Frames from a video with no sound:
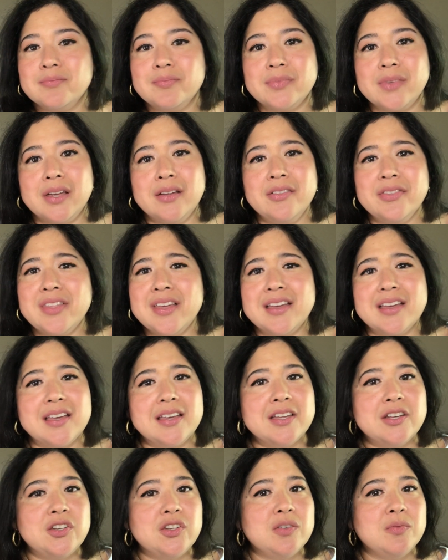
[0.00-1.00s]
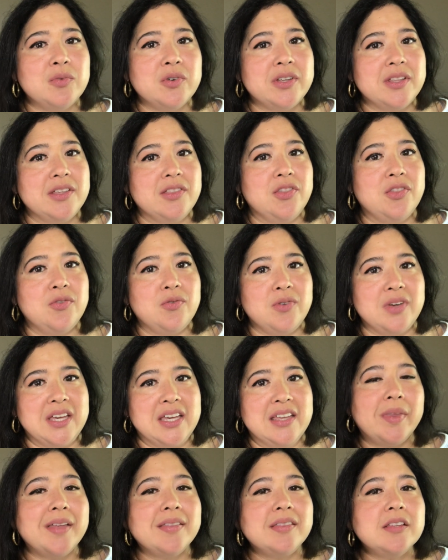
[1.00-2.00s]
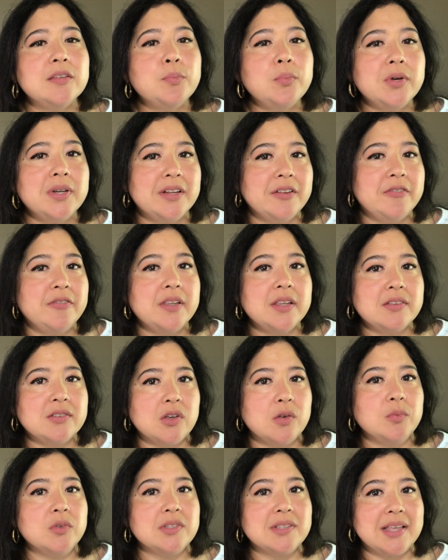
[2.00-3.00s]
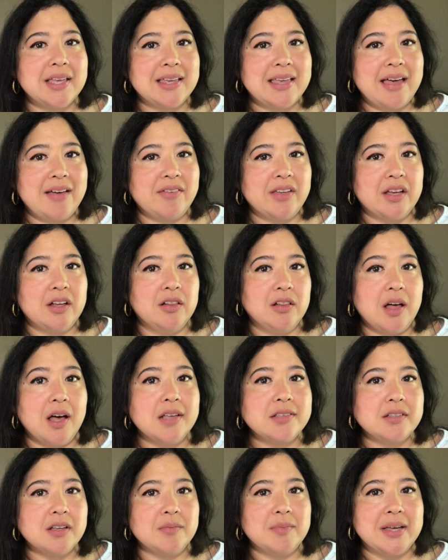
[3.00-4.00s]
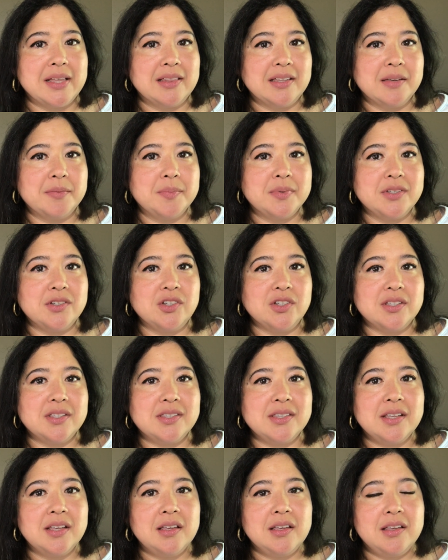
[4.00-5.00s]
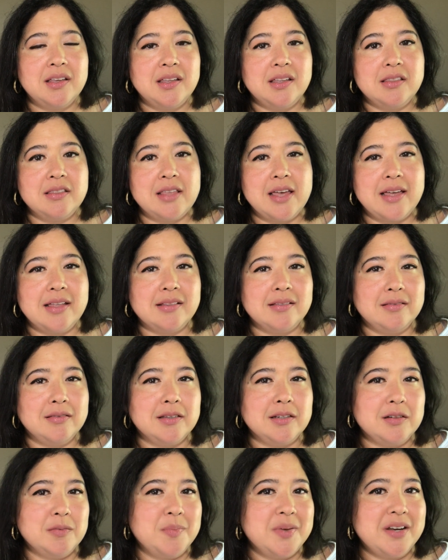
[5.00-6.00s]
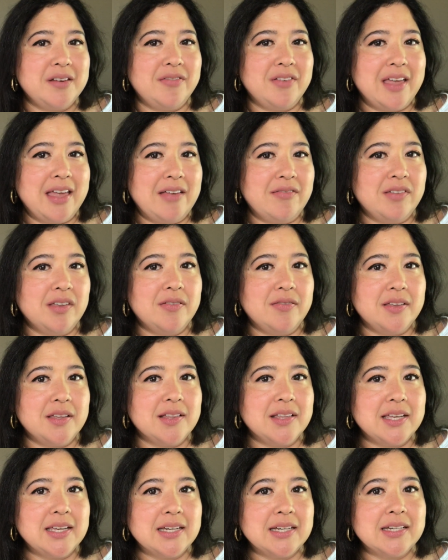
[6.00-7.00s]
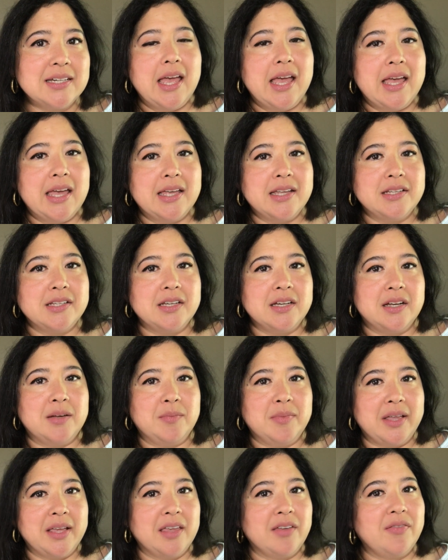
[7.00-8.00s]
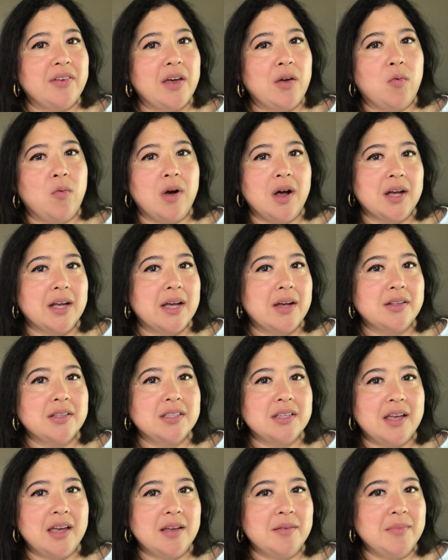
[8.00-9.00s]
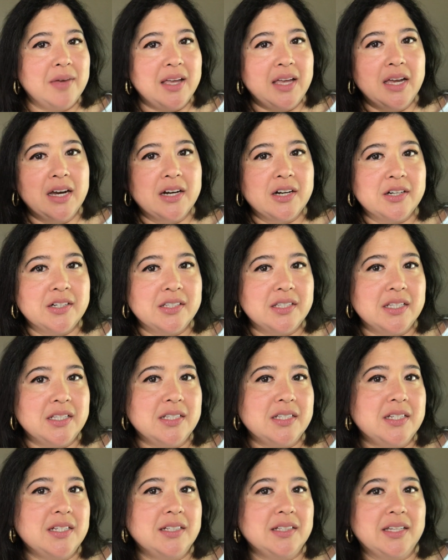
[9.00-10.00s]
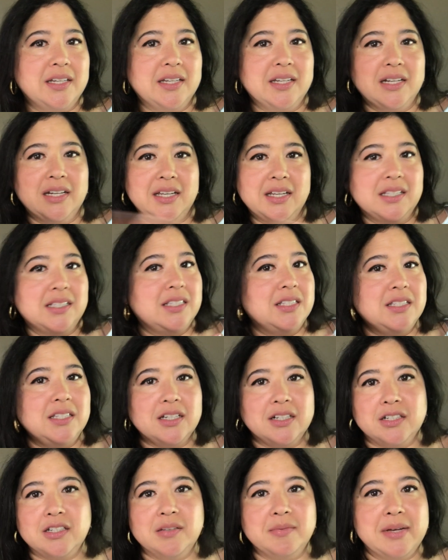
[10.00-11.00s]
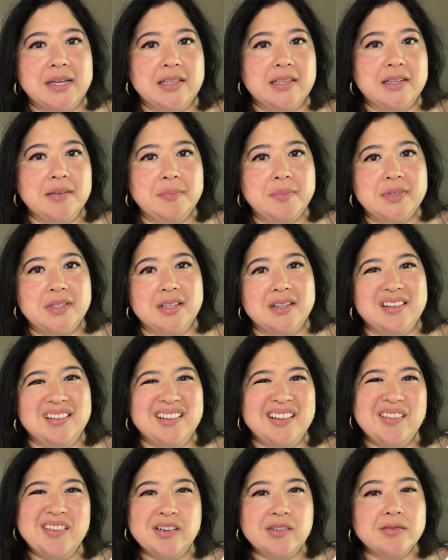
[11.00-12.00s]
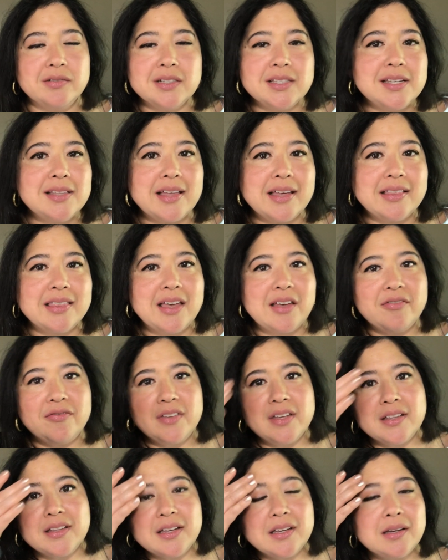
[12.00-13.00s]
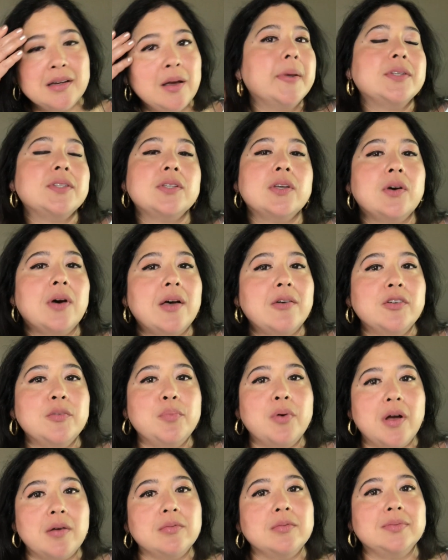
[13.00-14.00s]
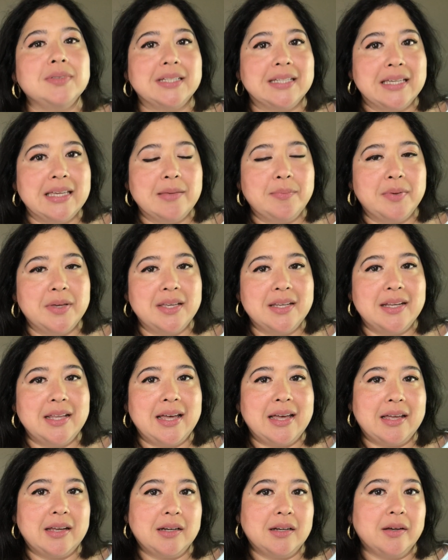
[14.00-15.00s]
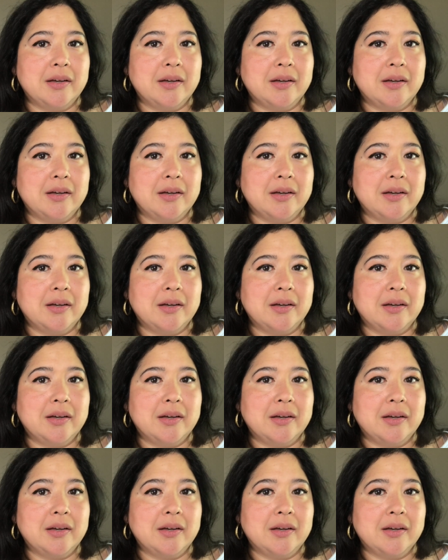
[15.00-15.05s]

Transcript: I don't think I can do more than 3. At this point, it feels almost like having gloss on my lips. Just that little bit of a heavy feeling, and like if I walk outside, my hair is instantly going to get stuck to my lips, and I don't really like that feeling, so I would probably keep it at